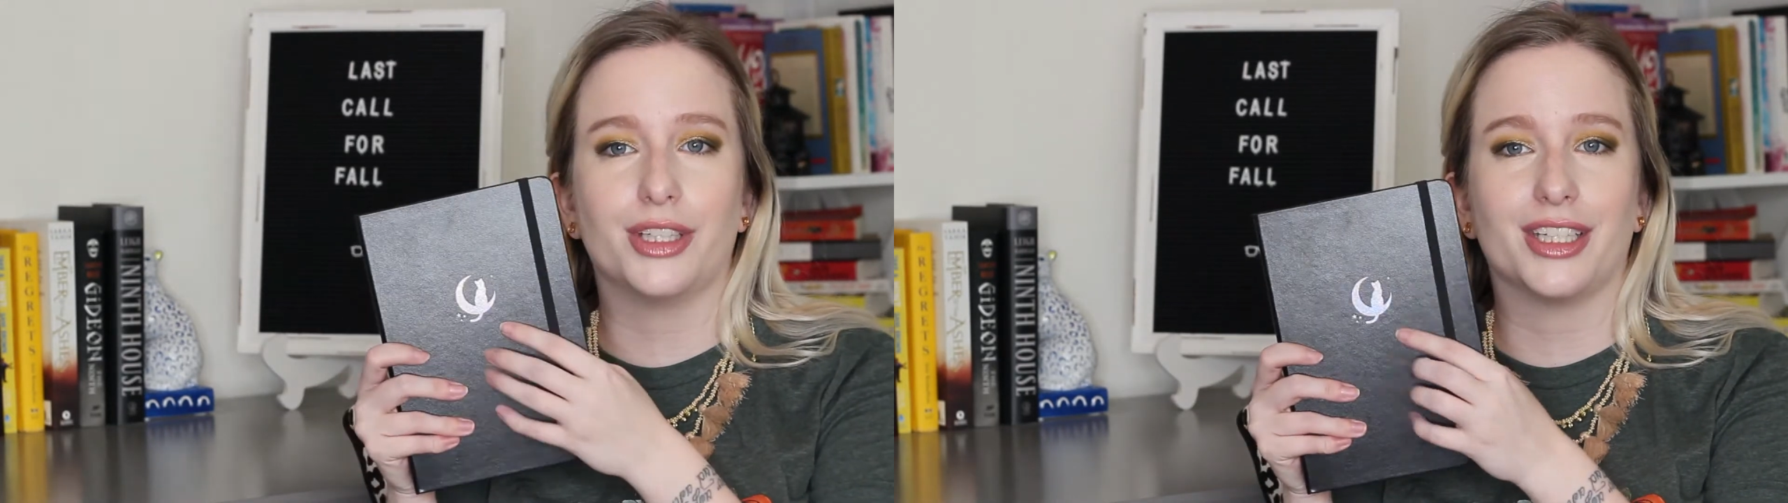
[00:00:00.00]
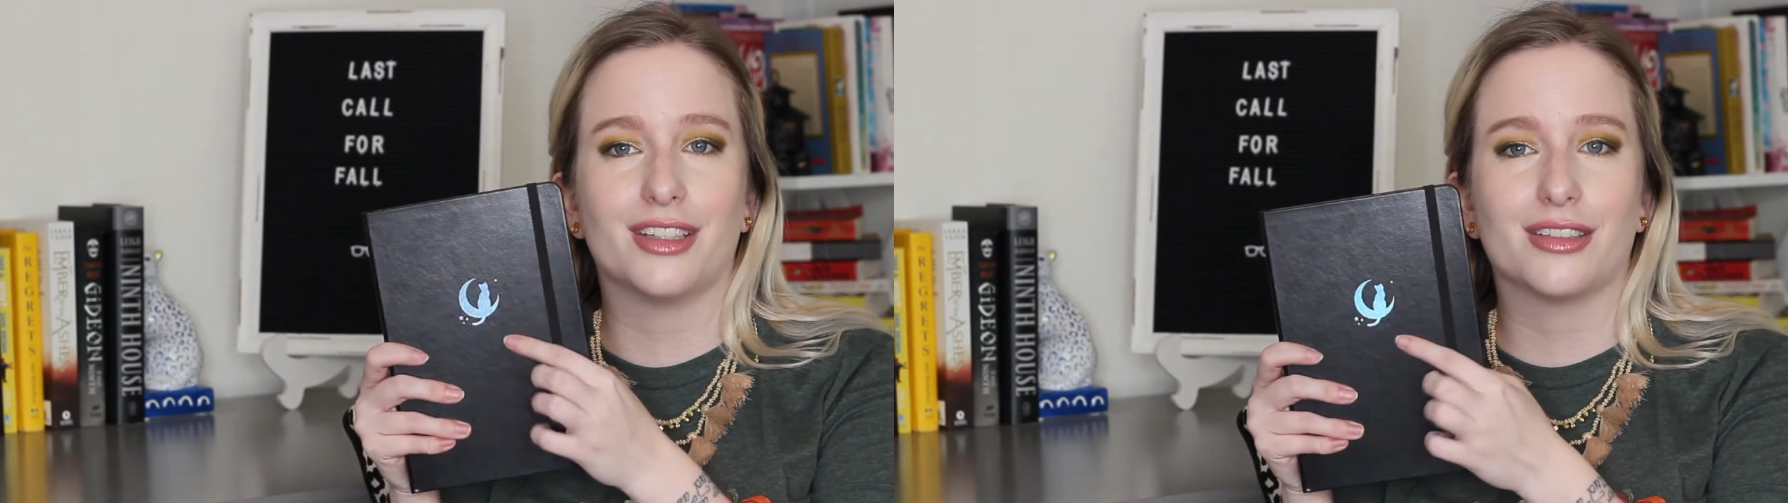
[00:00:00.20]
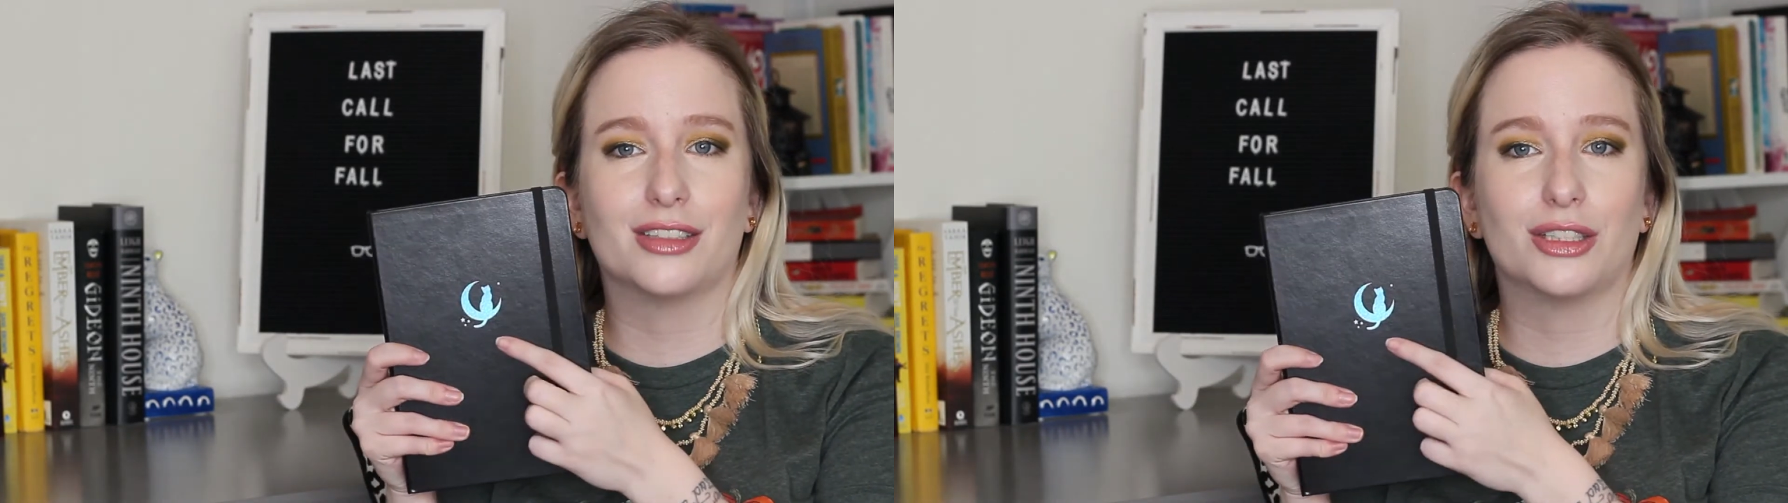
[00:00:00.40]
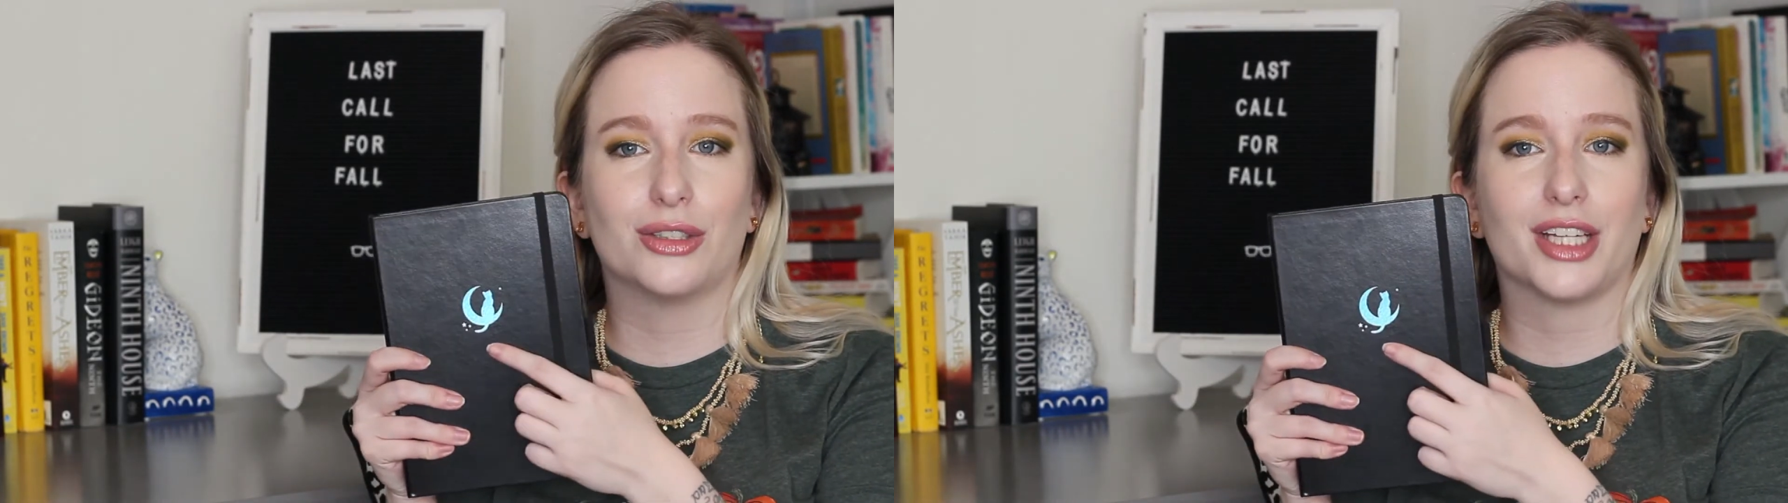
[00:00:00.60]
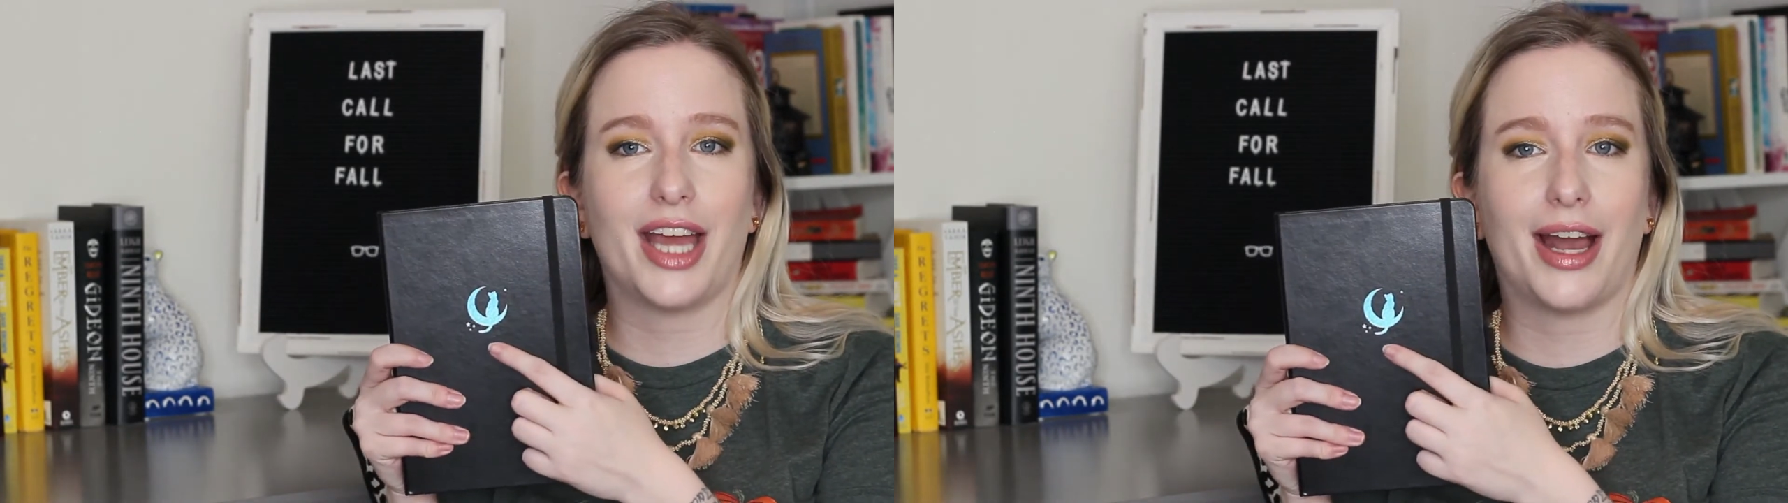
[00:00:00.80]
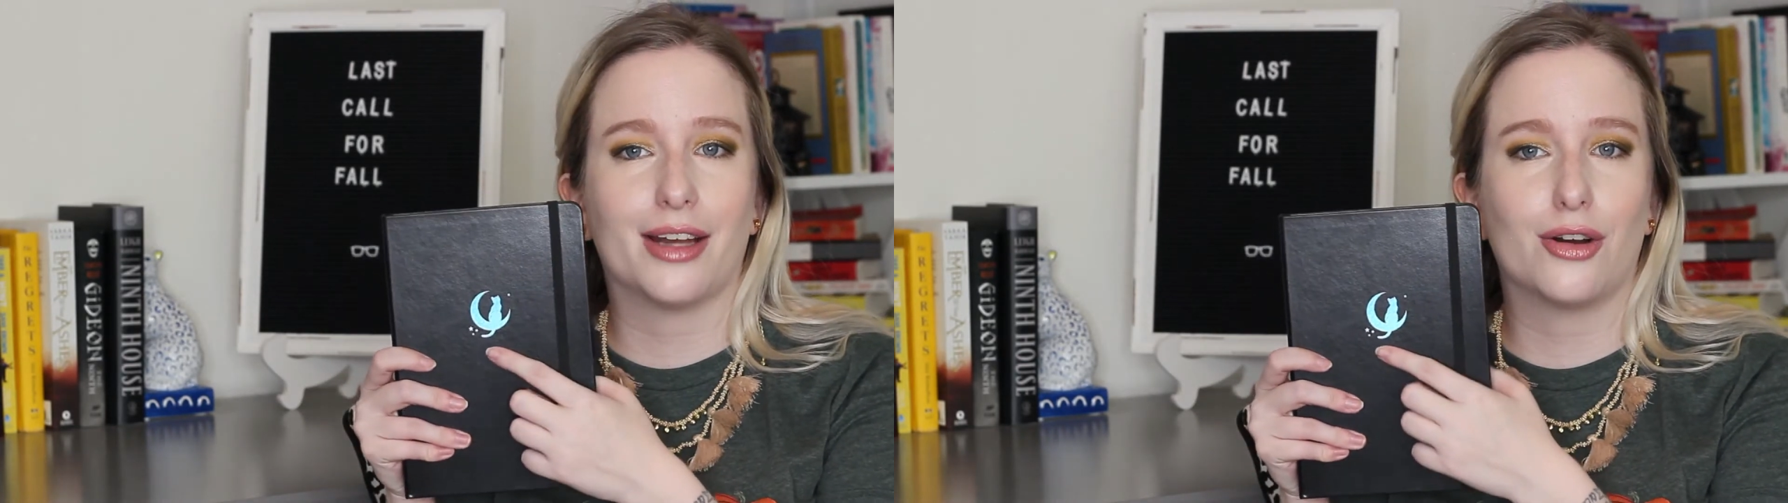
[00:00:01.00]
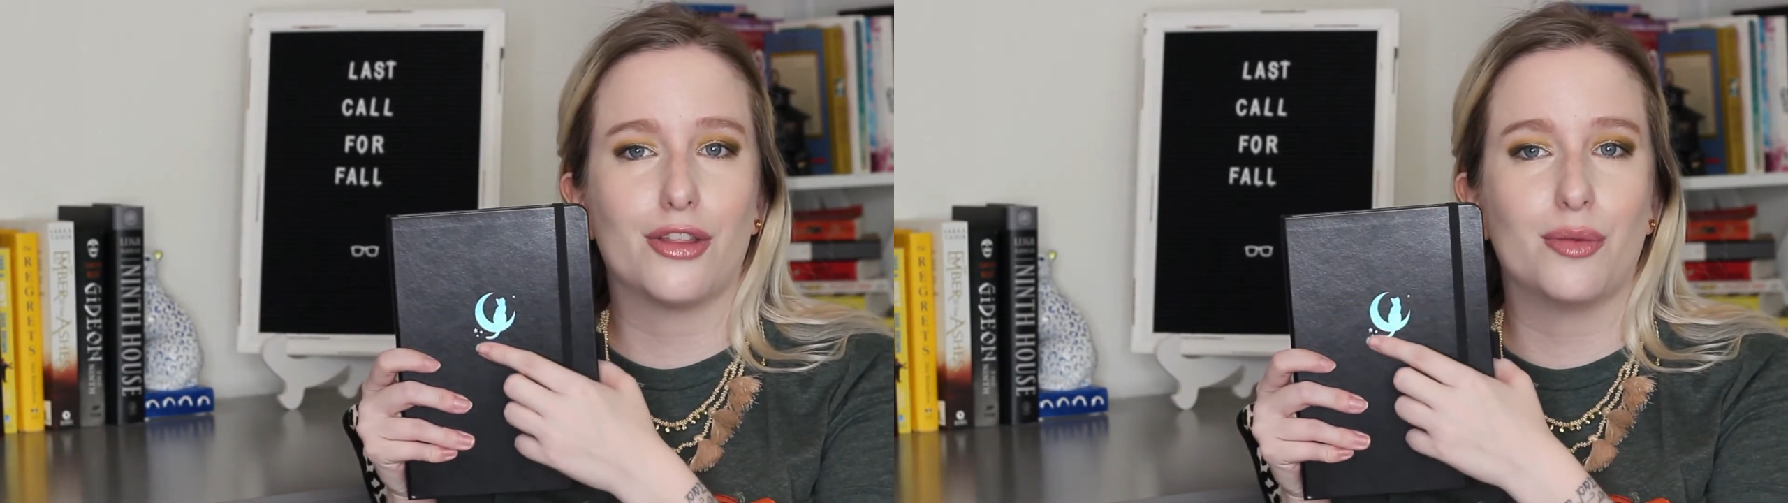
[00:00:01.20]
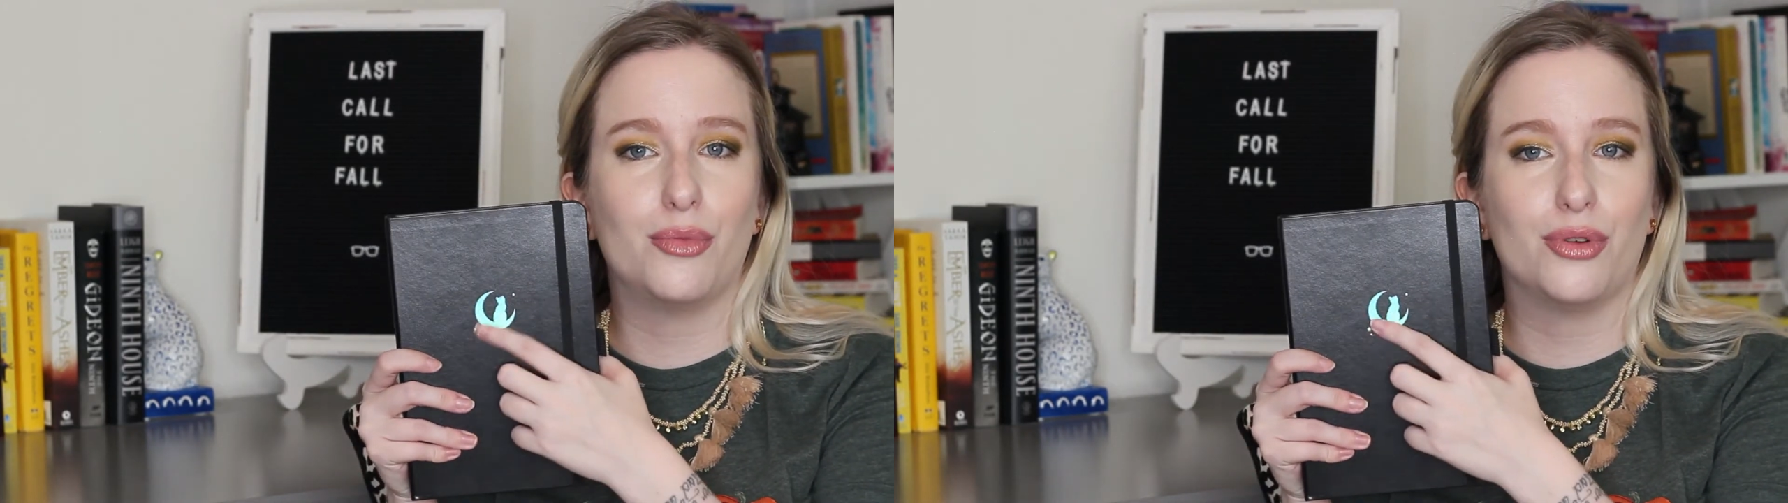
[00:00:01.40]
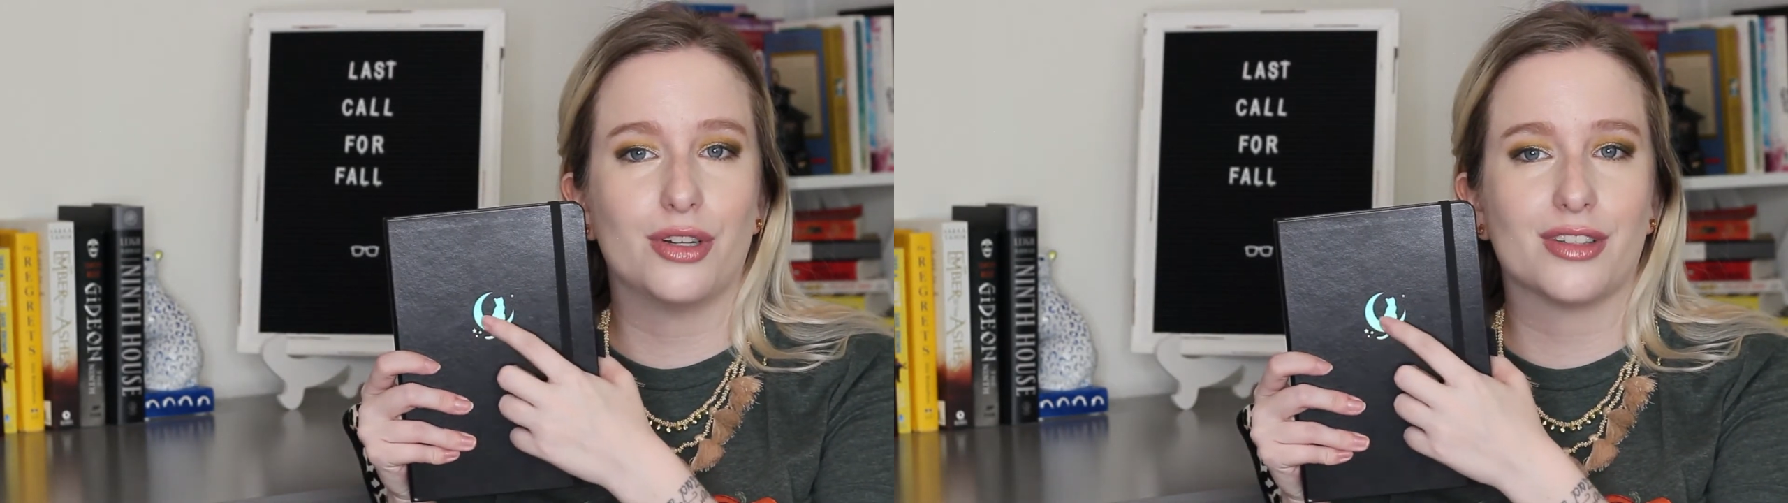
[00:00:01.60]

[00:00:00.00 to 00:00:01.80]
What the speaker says: like this little cat on the moon.